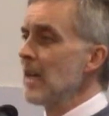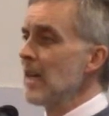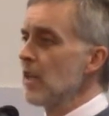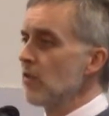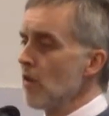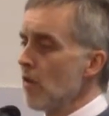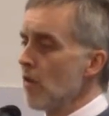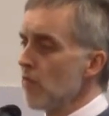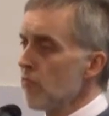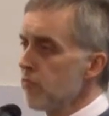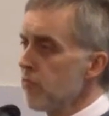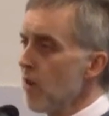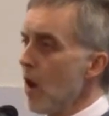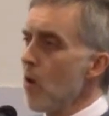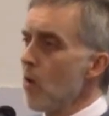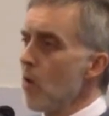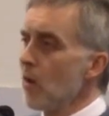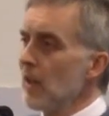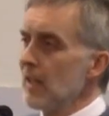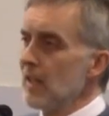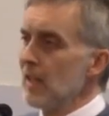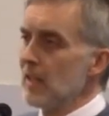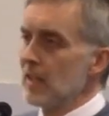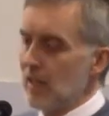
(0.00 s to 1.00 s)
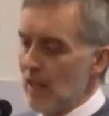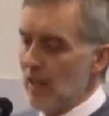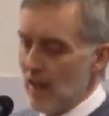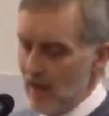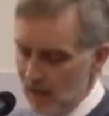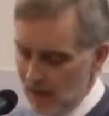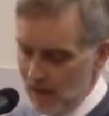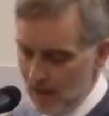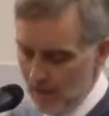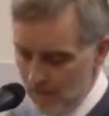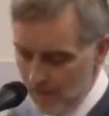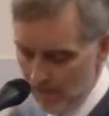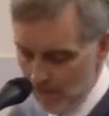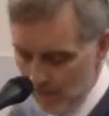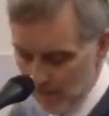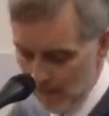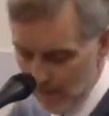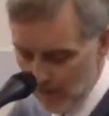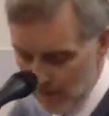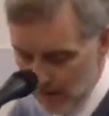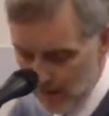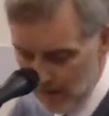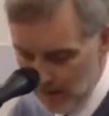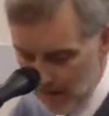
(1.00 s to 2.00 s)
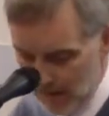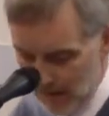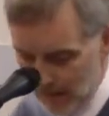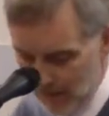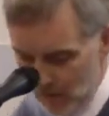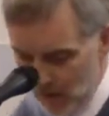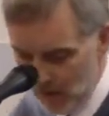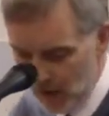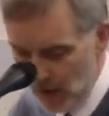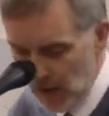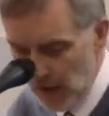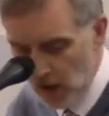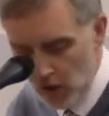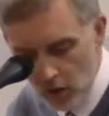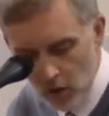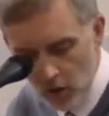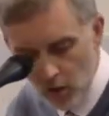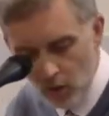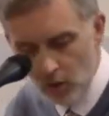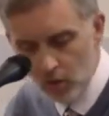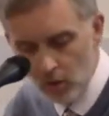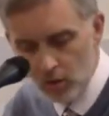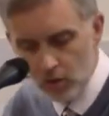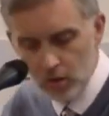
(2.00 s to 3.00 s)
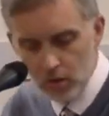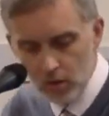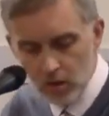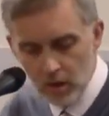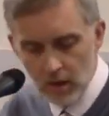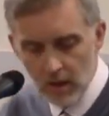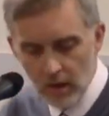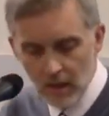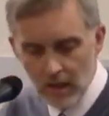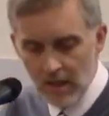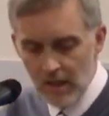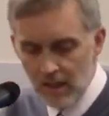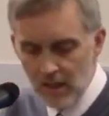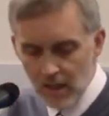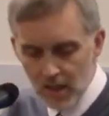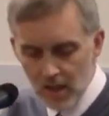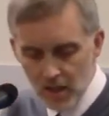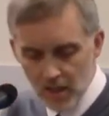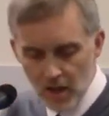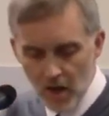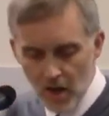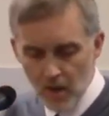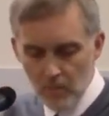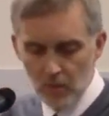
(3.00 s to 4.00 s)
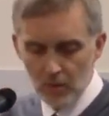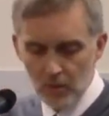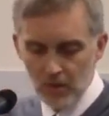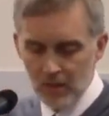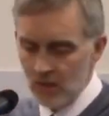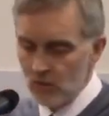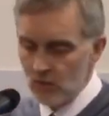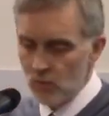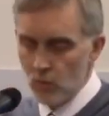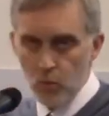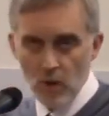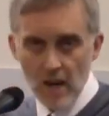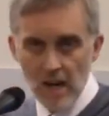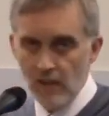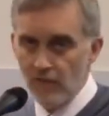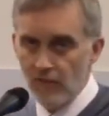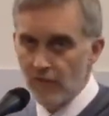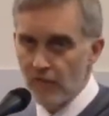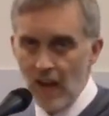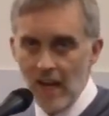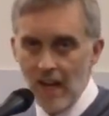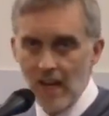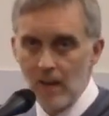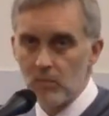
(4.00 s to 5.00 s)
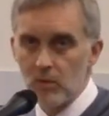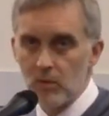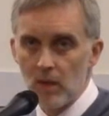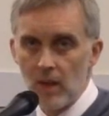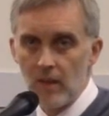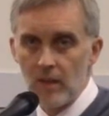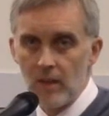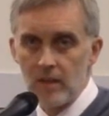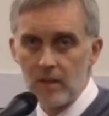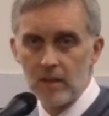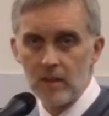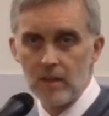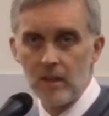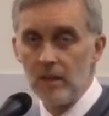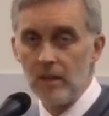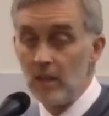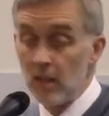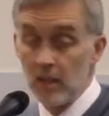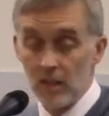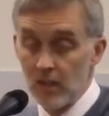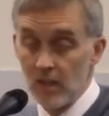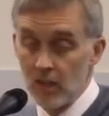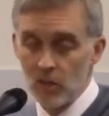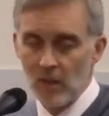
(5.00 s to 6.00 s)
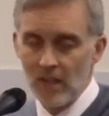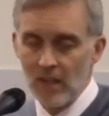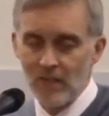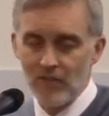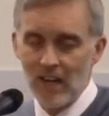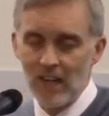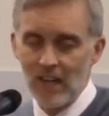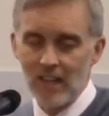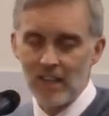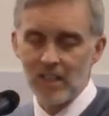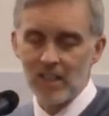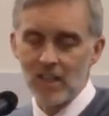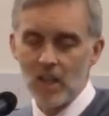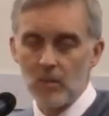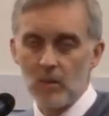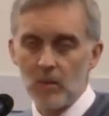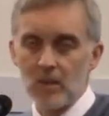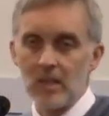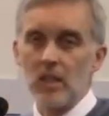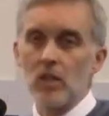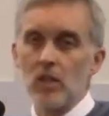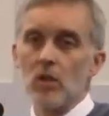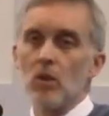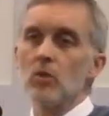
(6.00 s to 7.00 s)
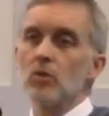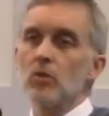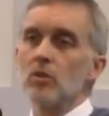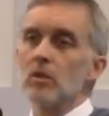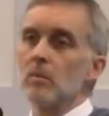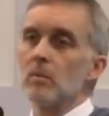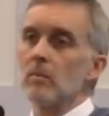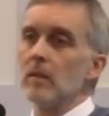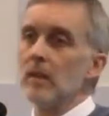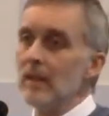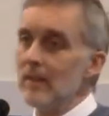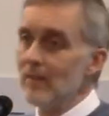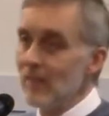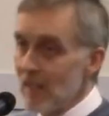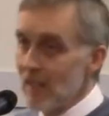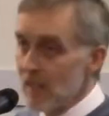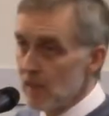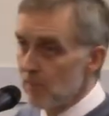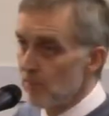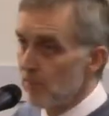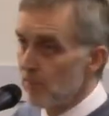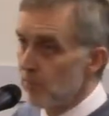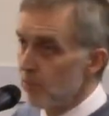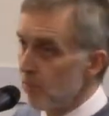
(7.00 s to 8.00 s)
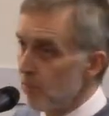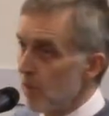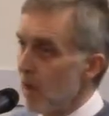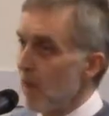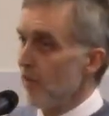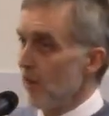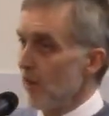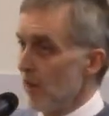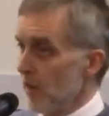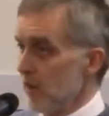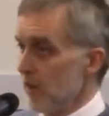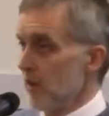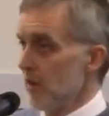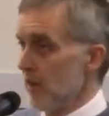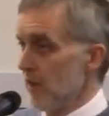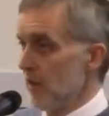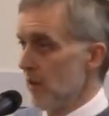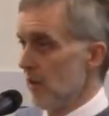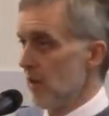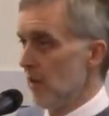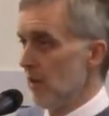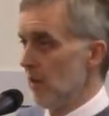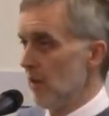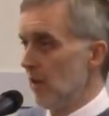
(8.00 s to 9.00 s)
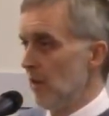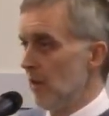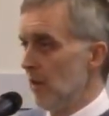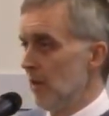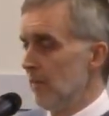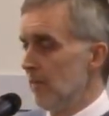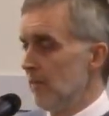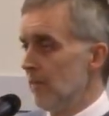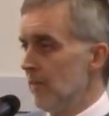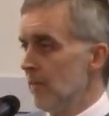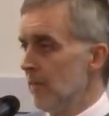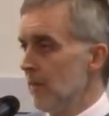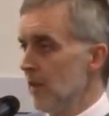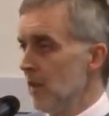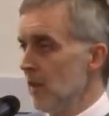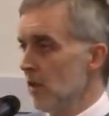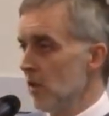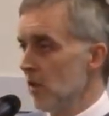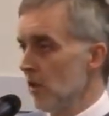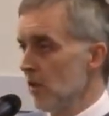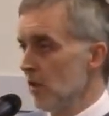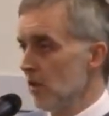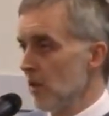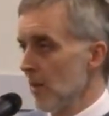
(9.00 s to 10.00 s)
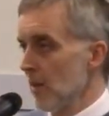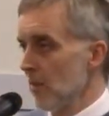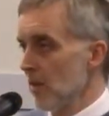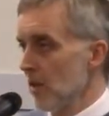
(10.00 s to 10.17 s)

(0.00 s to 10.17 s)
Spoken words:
Peter a role in his kingdom. And he calls his disciples, his weak failing disciples, he calls them his brothers in John